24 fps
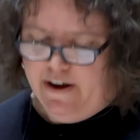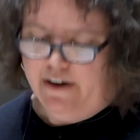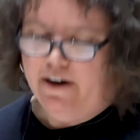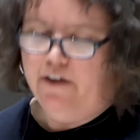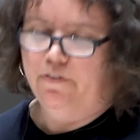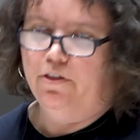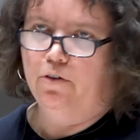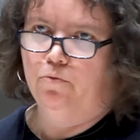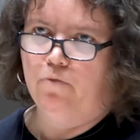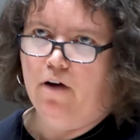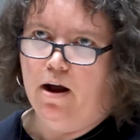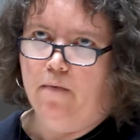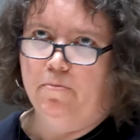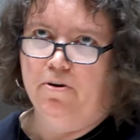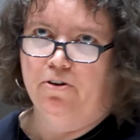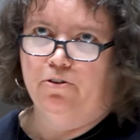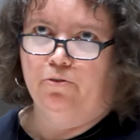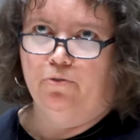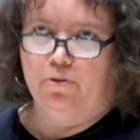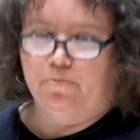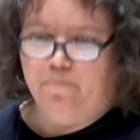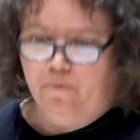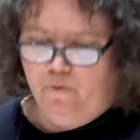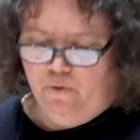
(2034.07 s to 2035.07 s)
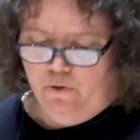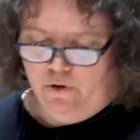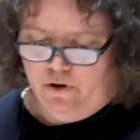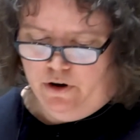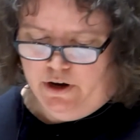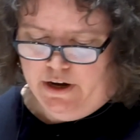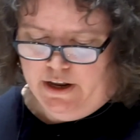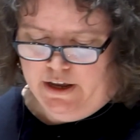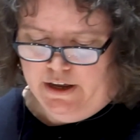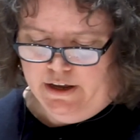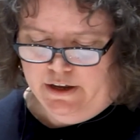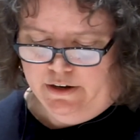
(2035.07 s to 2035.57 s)
found out that Roberts was
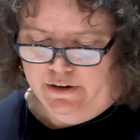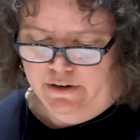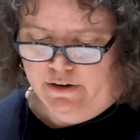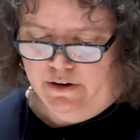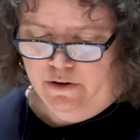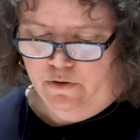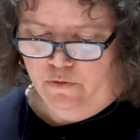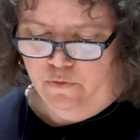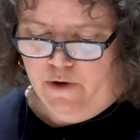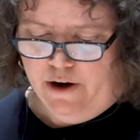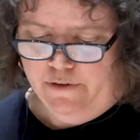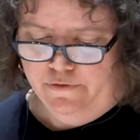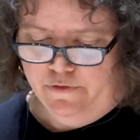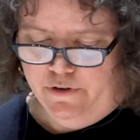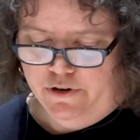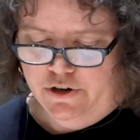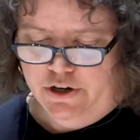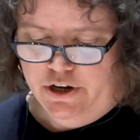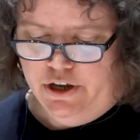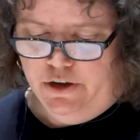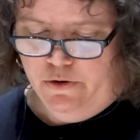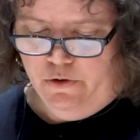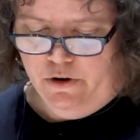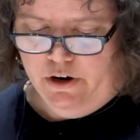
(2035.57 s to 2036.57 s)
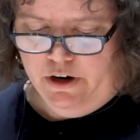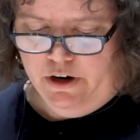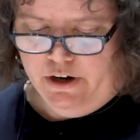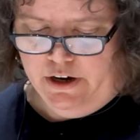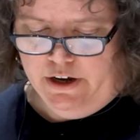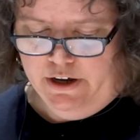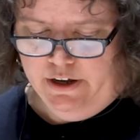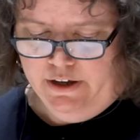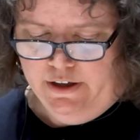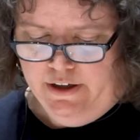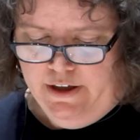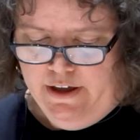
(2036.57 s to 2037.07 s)
born in Redford, New
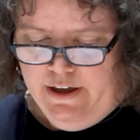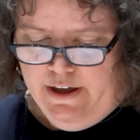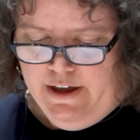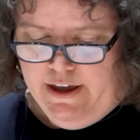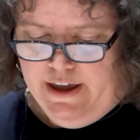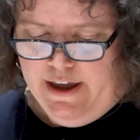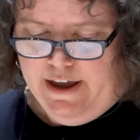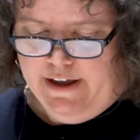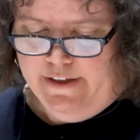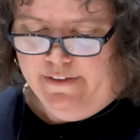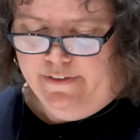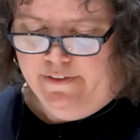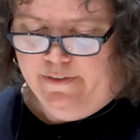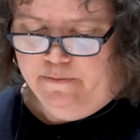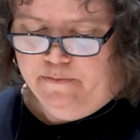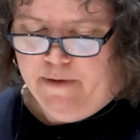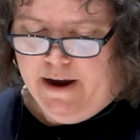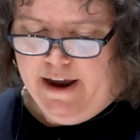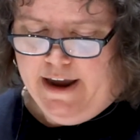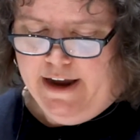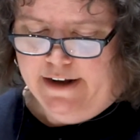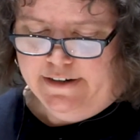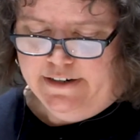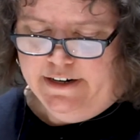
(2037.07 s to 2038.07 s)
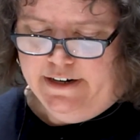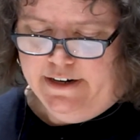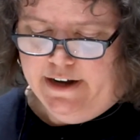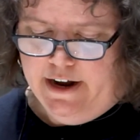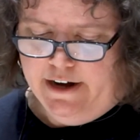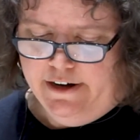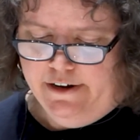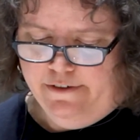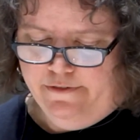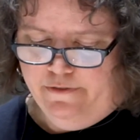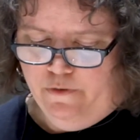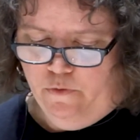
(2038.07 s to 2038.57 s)
York. And by
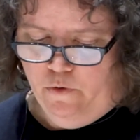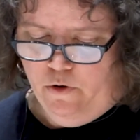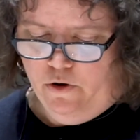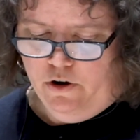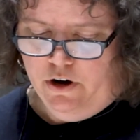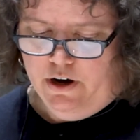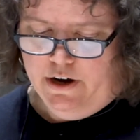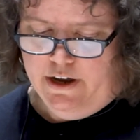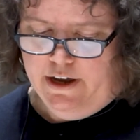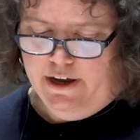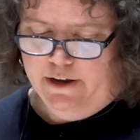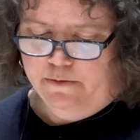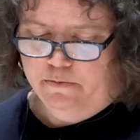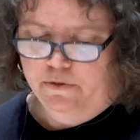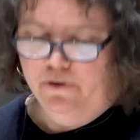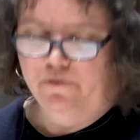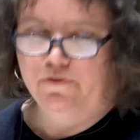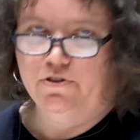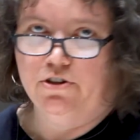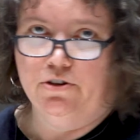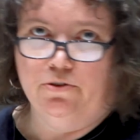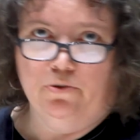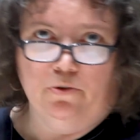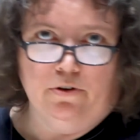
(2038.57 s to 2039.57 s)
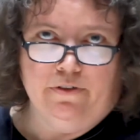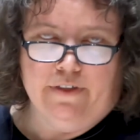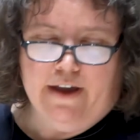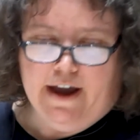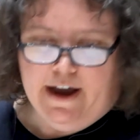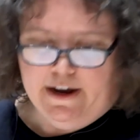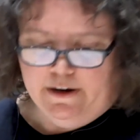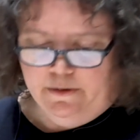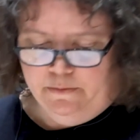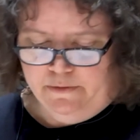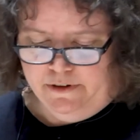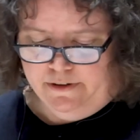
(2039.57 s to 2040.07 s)
1894, he had moved to North
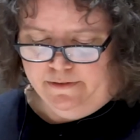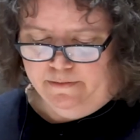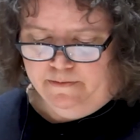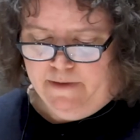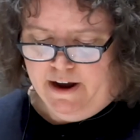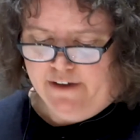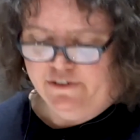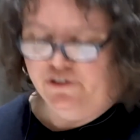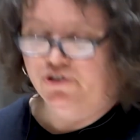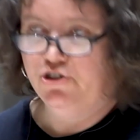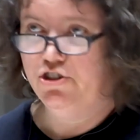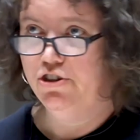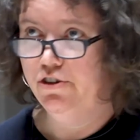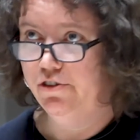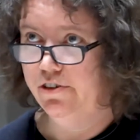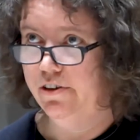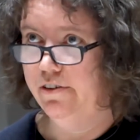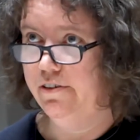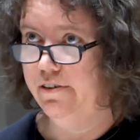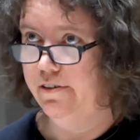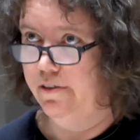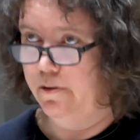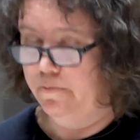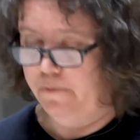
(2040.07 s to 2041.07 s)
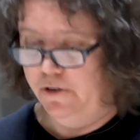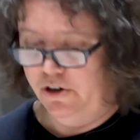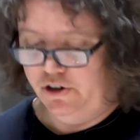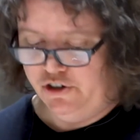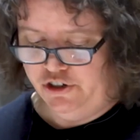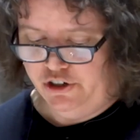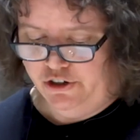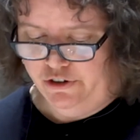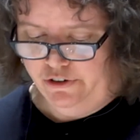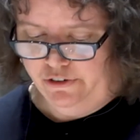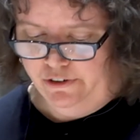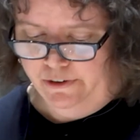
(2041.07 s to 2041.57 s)
Adams, Massachusetts, in the
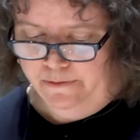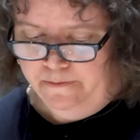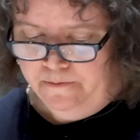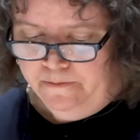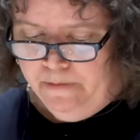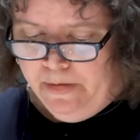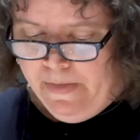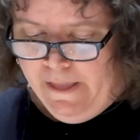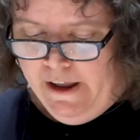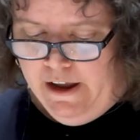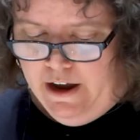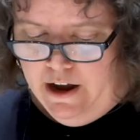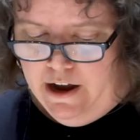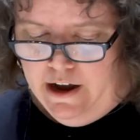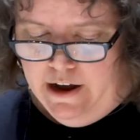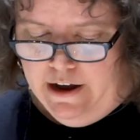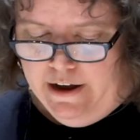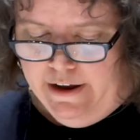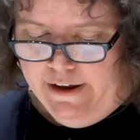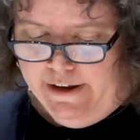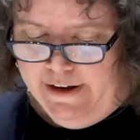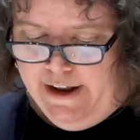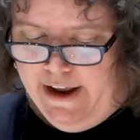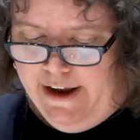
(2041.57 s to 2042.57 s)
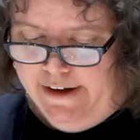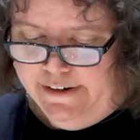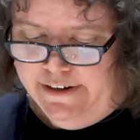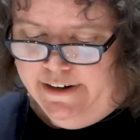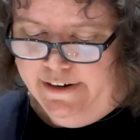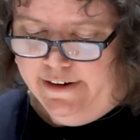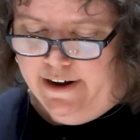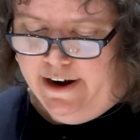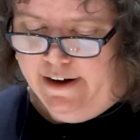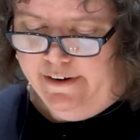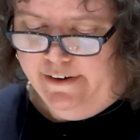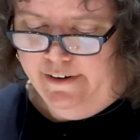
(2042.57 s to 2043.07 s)
Berkshires. In
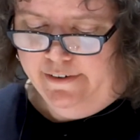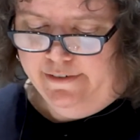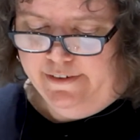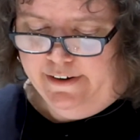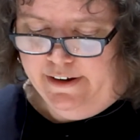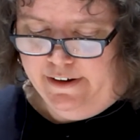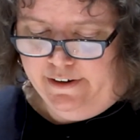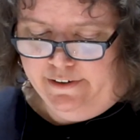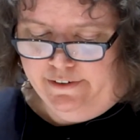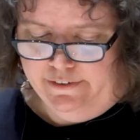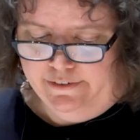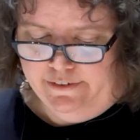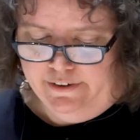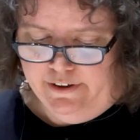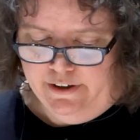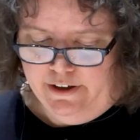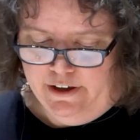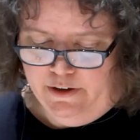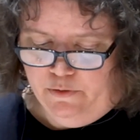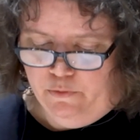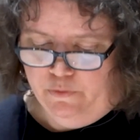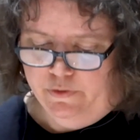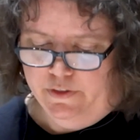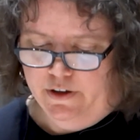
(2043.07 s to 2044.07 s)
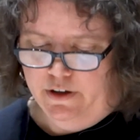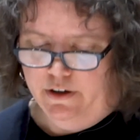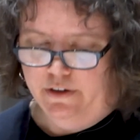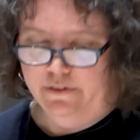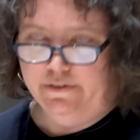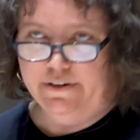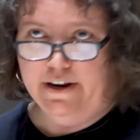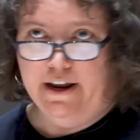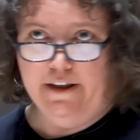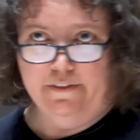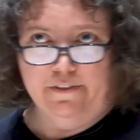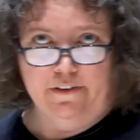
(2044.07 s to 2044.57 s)
1896, the
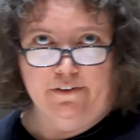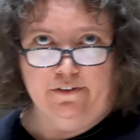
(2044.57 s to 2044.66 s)
date